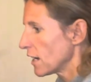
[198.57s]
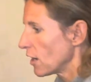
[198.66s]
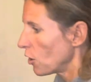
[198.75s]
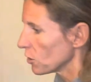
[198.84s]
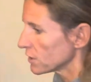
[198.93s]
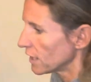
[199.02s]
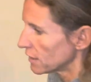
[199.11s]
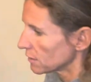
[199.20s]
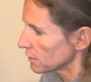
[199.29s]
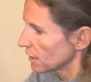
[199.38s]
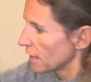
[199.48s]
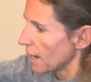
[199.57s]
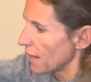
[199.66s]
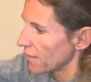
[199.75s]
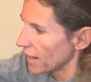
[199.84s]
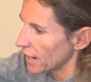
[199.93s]
hold it,
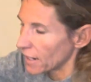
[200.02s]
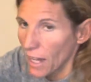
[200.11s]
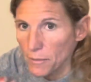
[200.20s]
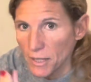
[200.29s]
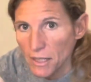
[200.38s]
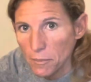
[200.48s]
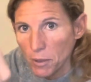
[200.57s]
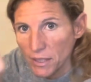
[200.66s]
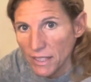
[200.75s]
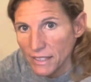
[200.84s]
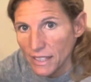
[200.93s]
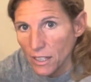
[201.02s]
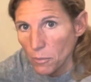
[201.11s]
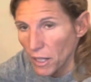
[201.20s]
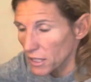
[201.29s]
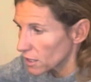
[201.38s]
and then I'm going to put this little
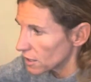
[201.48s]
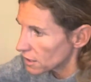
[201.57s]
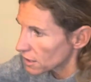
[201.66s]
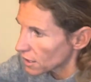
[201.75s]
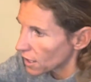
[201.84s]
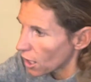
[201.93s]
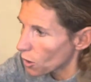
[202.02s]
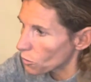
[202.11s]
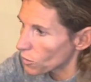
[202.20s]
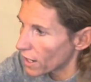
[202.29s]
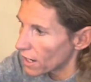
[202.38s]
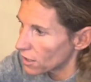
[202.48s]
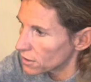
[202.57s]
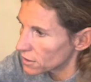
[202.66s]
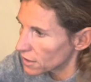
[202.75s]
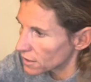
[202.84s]
buckle
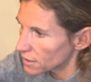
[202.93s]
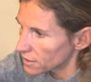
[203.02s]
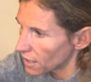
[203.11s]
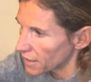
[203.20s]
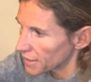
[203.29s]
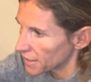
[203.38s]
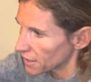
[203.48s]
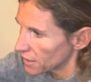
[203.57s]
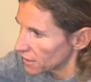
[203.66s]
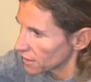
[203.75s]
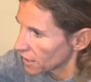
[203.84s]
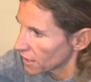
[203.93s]
around the slot here